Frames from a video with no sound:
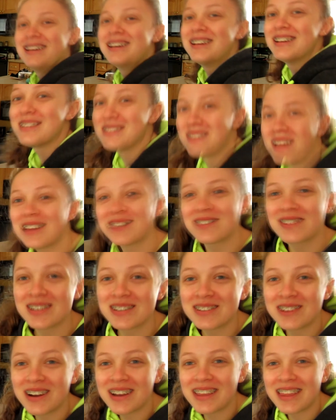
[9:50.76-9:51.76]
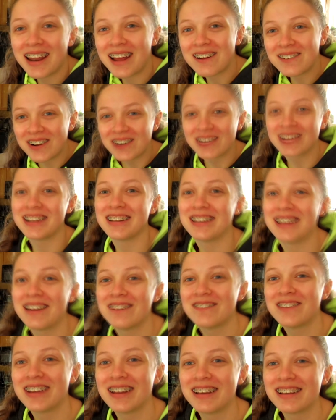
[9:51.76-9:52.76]
So that's my story that I wrote in
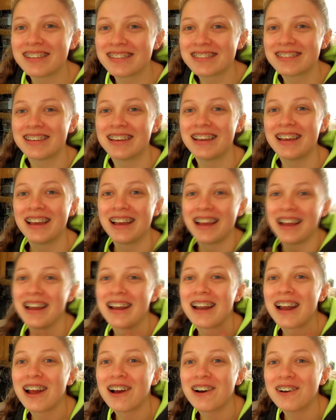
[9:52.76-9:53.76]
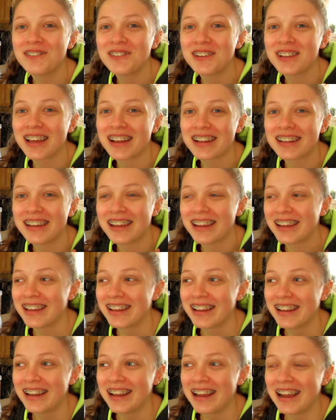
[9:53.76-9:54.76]
10 minutes, and I hope you liked it,
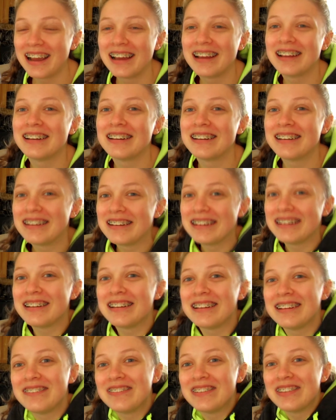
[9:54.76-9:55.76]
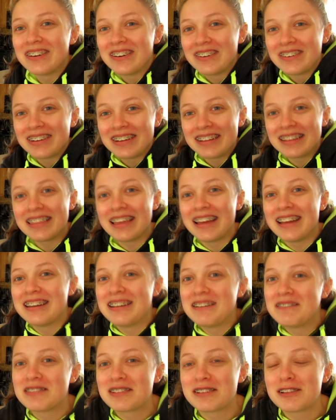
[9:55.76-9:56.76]
and even though the
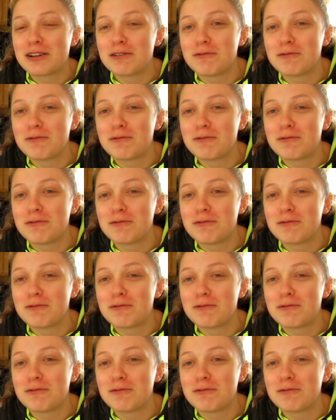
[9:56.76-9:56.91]
ending was a little